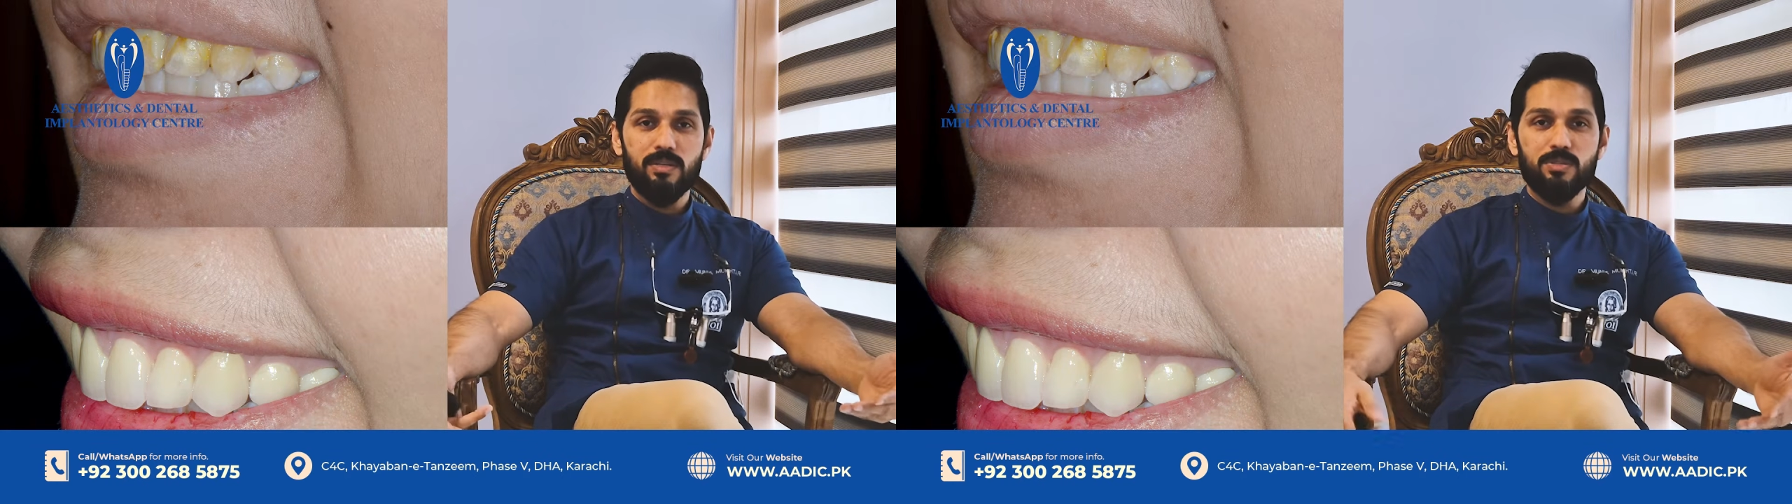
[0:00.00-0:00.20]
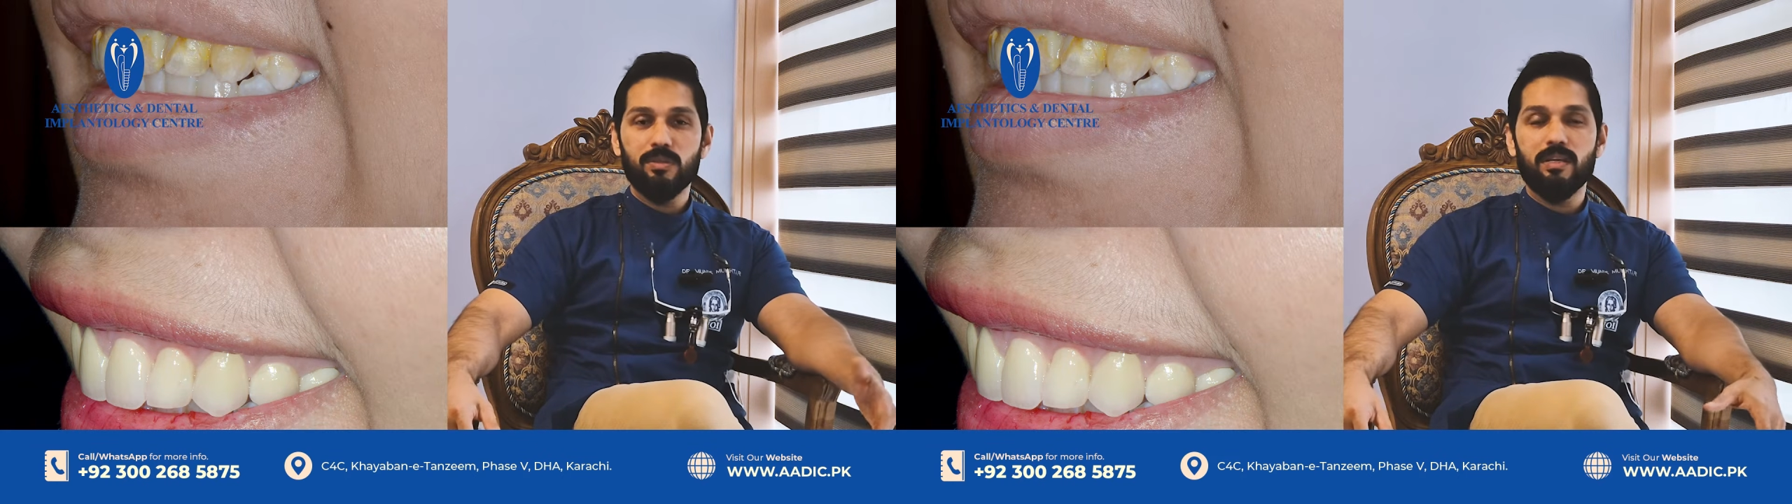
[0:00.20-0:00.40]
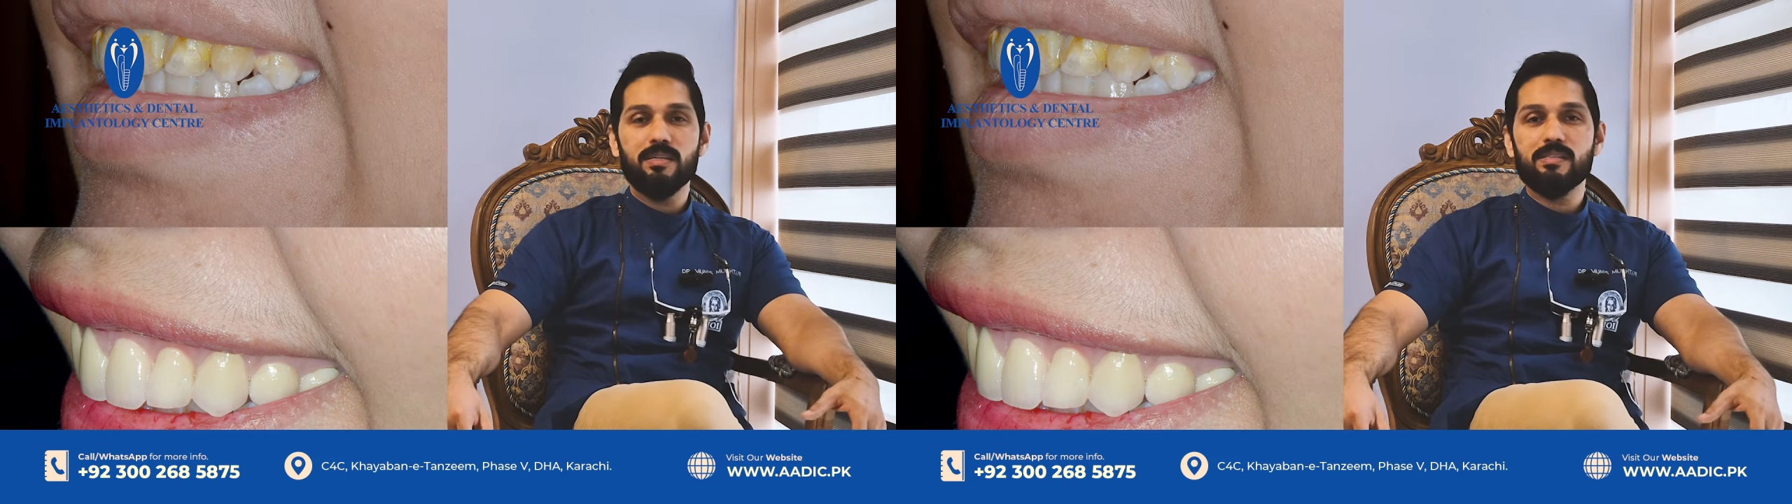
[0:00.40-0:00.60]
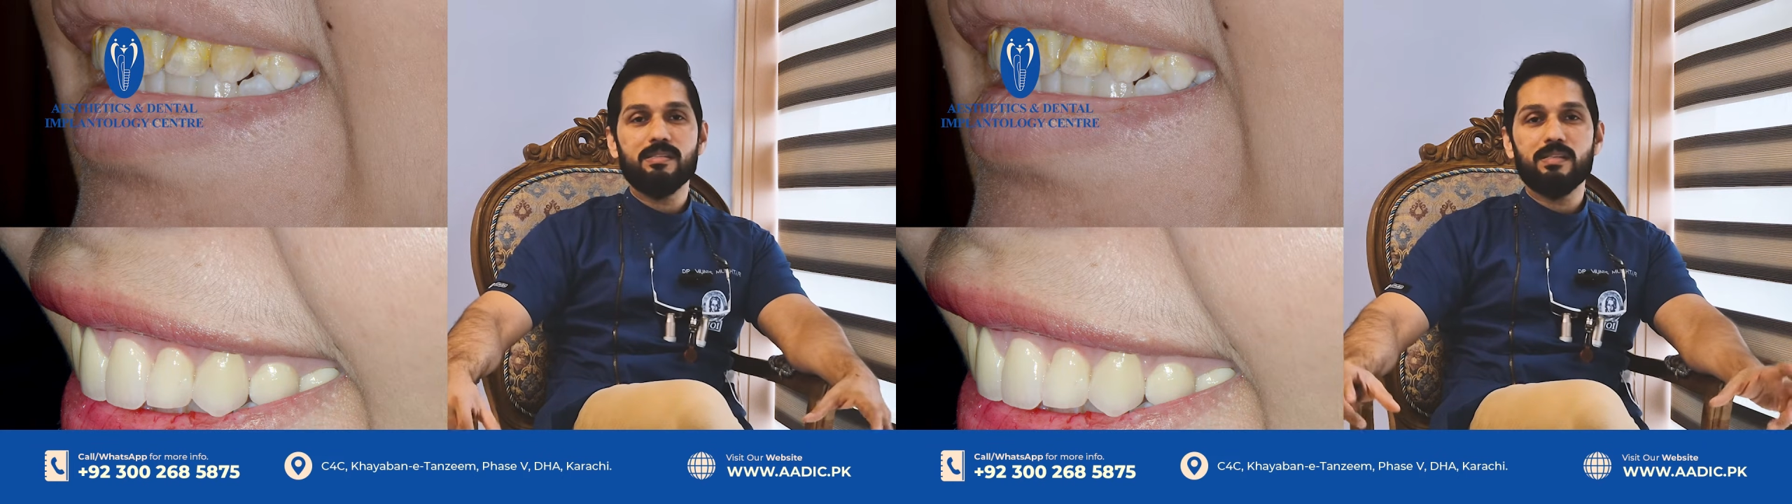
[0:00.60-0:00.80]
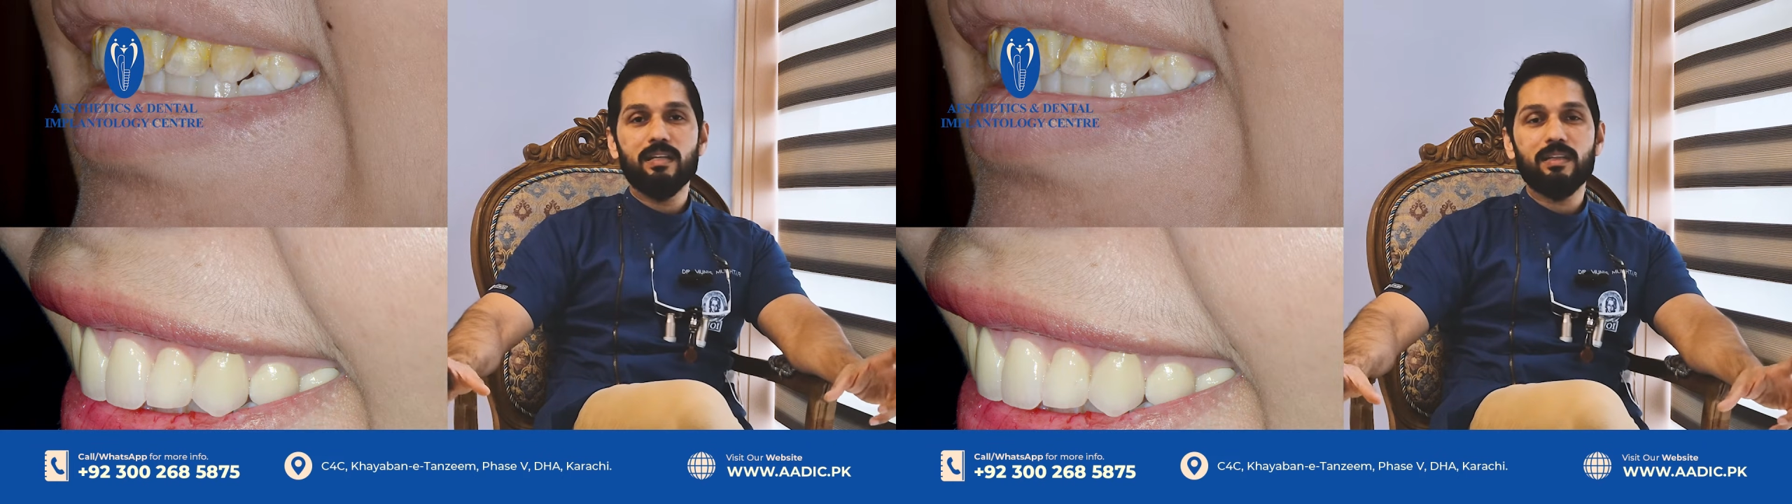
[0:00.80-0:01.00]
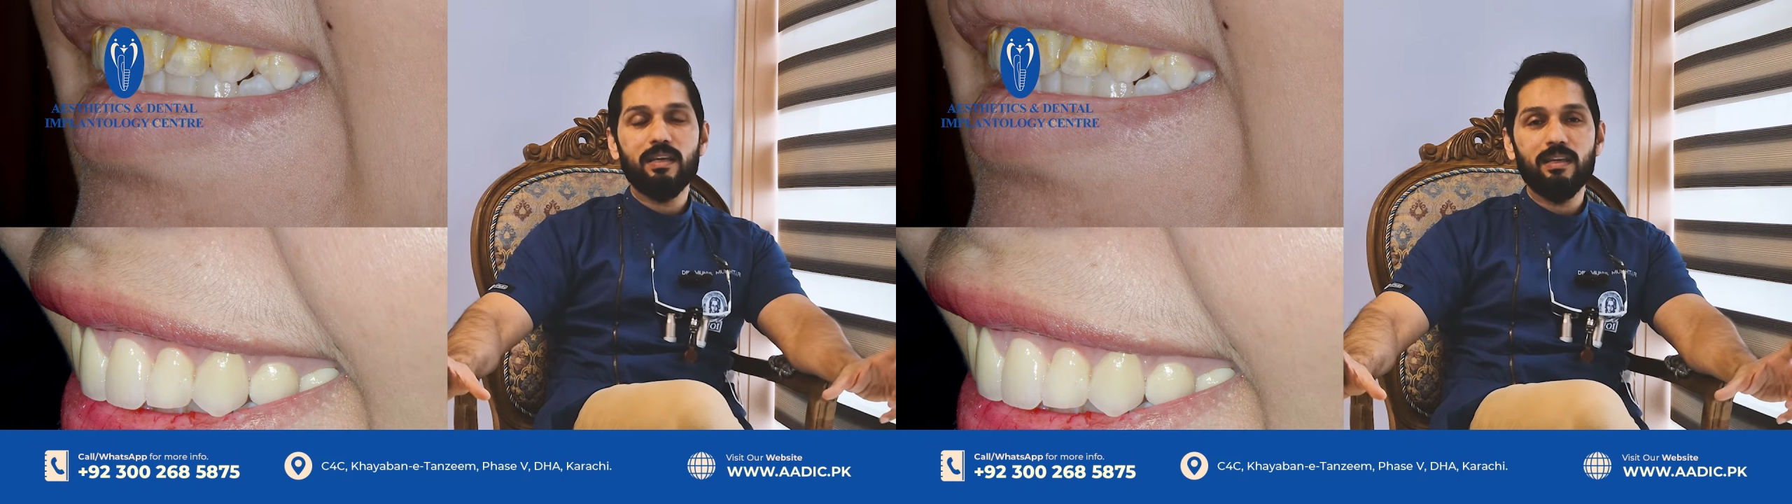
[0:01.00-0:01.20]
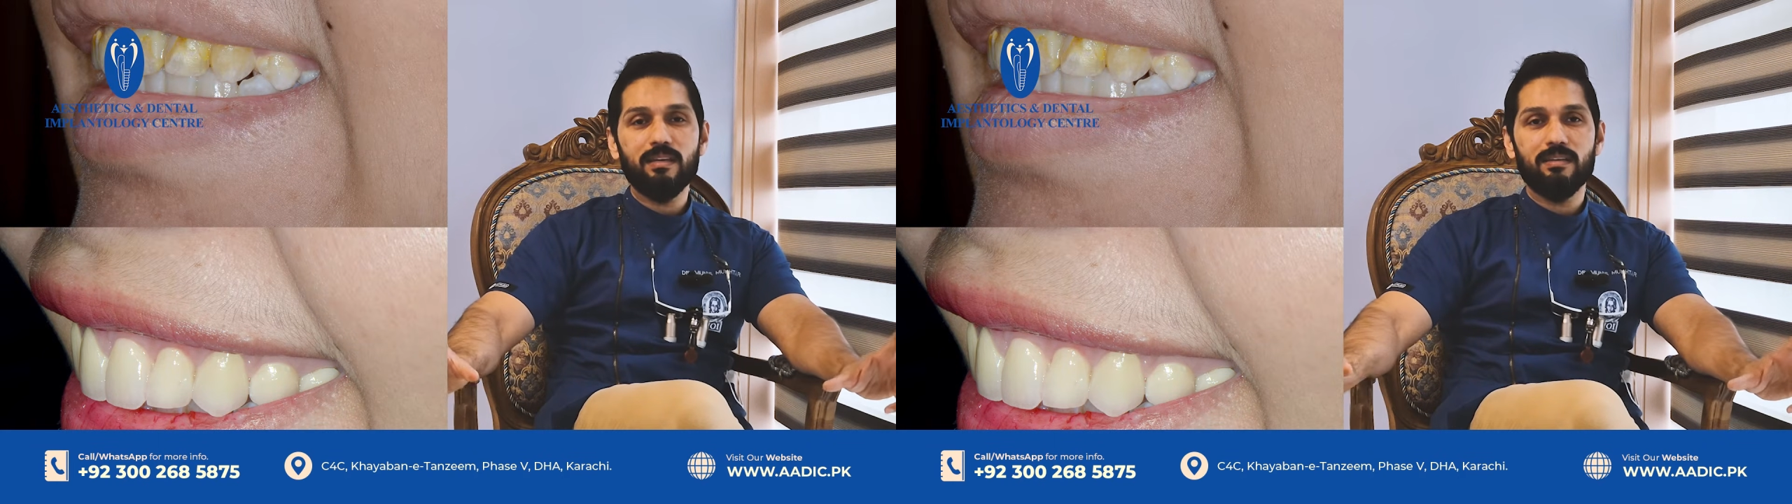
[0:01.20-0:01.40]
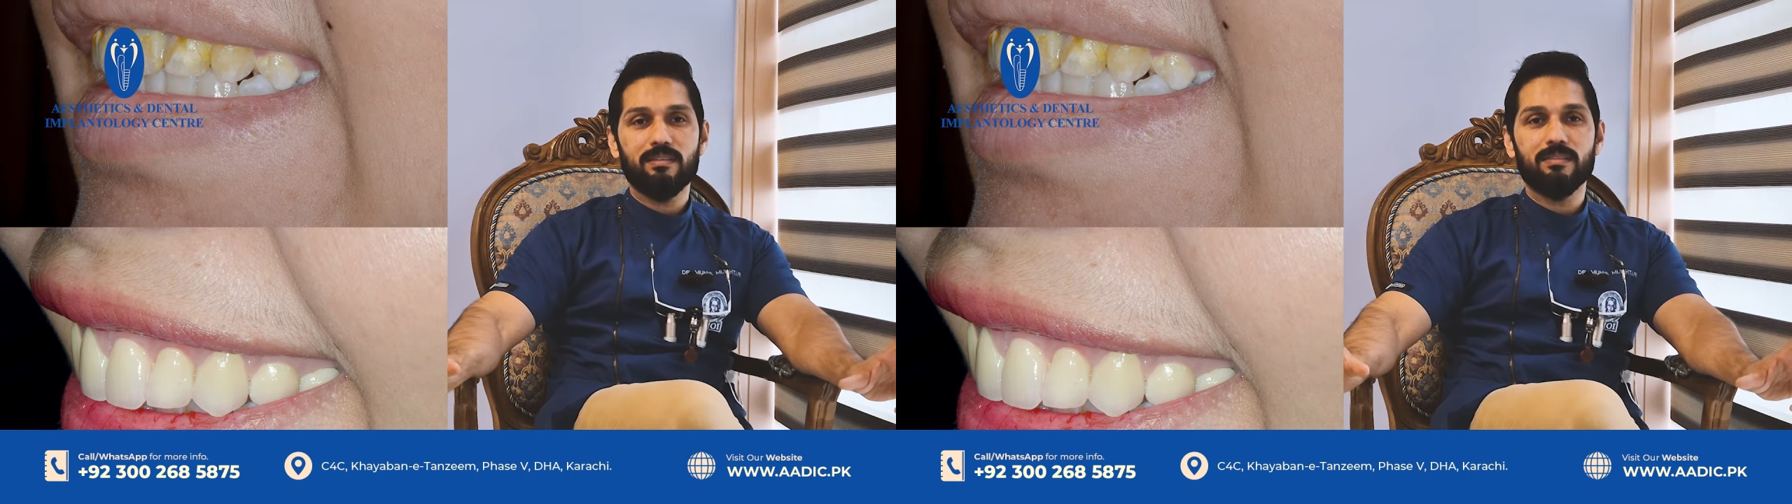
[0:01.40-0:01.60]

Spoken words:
So there is nothing